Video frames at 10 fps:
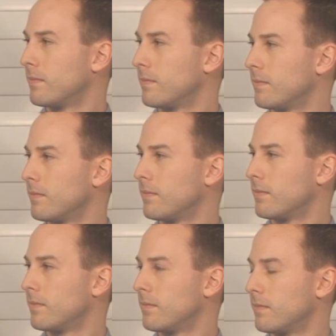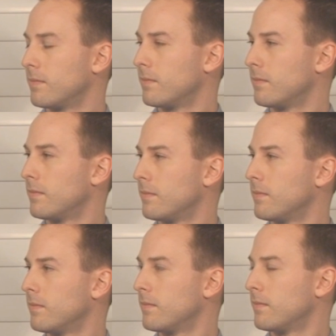
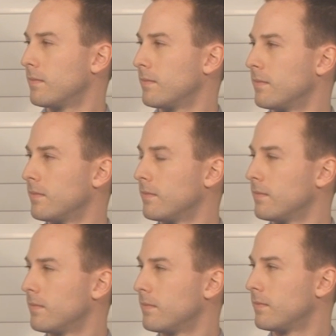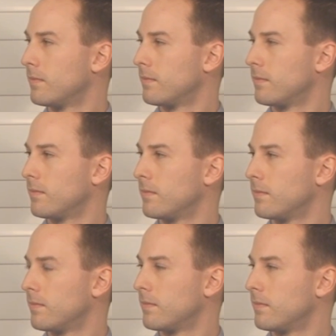
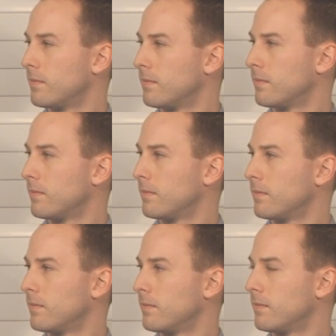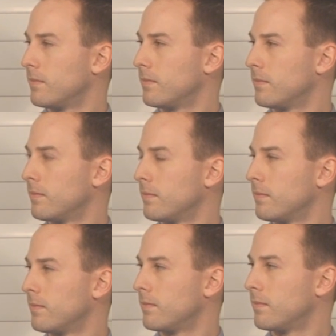
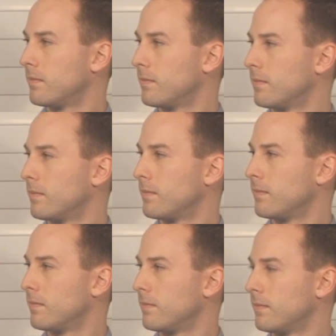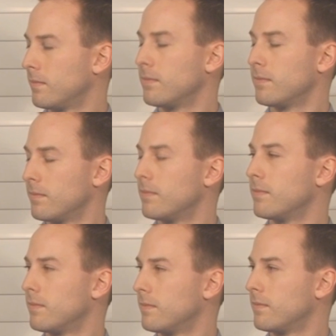
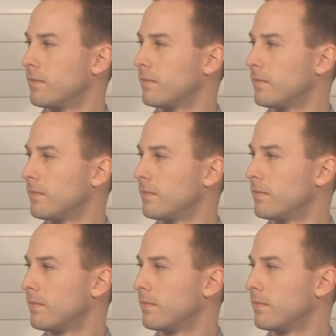(not speaking)